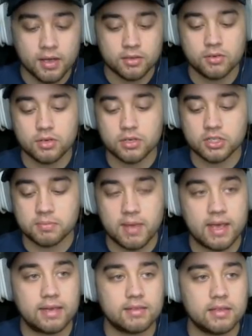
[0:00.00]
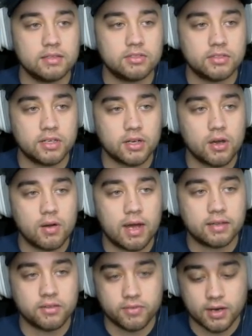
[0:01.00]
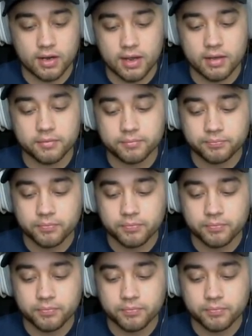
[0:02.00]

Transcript: you can just make these zero at the very end.